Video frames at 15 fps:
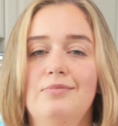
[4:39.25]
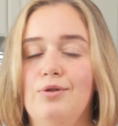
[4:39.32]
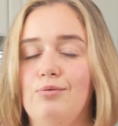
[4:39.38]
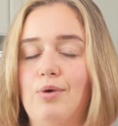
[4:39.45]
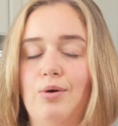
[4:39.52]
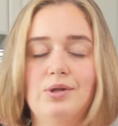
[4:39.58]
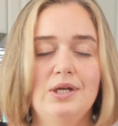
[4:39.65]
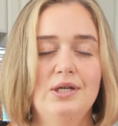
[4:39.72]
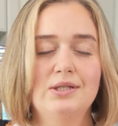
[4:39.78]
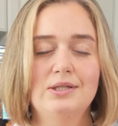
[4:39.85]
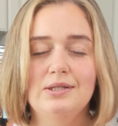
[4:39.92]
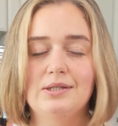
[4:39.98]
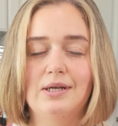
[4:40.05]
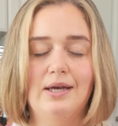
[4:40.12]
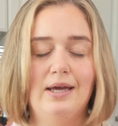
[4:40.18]
throw
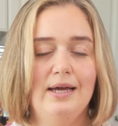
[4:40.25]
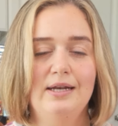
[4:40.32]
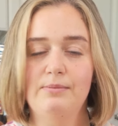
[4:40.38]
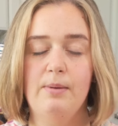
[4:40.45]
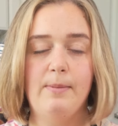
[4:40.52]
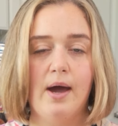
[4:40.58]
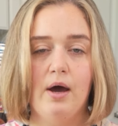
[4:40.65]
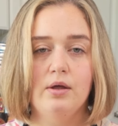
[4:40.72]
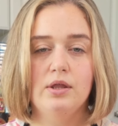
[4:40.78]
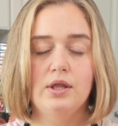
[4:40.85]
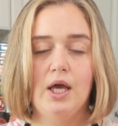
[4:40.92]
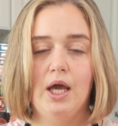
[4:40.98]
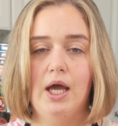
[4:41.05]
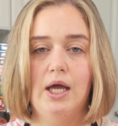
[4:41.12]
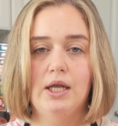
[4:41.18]
these into my
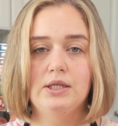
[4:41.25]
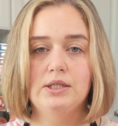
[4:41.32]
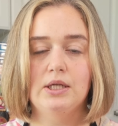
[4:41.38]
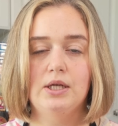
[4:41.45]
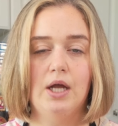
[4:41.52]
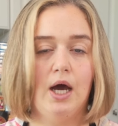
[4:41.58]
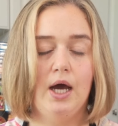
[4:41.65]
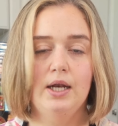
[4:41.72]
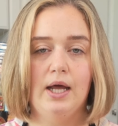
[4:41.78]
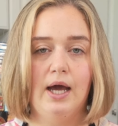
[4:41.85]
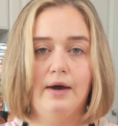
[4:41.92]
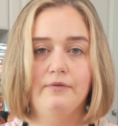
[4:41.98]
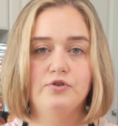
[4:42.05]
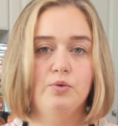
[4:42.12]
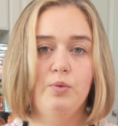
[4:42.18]
mouth and not
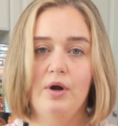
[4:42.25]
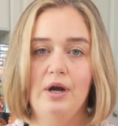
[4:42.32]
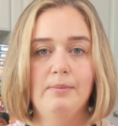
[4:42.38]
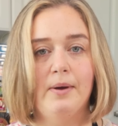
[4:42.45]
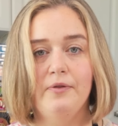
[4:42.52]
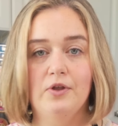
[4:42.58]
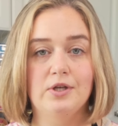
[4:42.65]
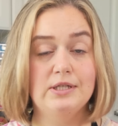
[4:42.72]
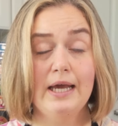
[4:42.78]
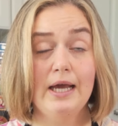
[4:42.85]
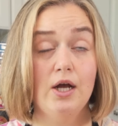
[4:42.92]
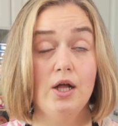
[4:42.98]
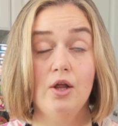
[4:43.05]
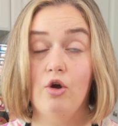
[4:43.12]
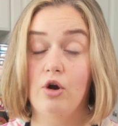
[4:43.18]
have to worry about the
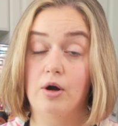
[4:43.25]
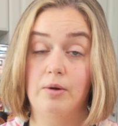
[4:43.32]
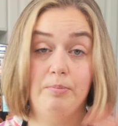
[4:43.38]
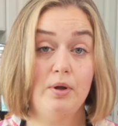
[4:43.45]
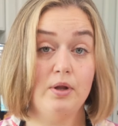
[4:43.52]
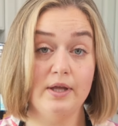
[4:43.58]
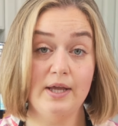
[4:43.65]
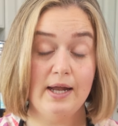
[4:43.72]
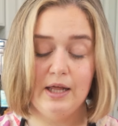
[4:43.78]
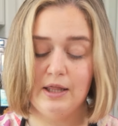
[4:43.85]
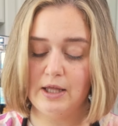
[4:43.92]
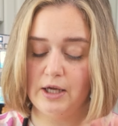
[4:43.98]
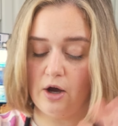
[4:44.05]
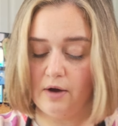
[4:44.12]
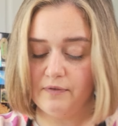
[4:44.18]
tail or pulling
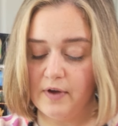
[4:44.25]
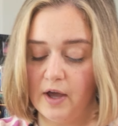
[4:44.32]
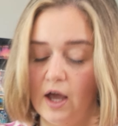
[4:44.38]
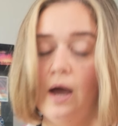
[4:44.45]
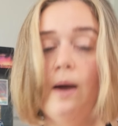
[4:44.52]
anything off.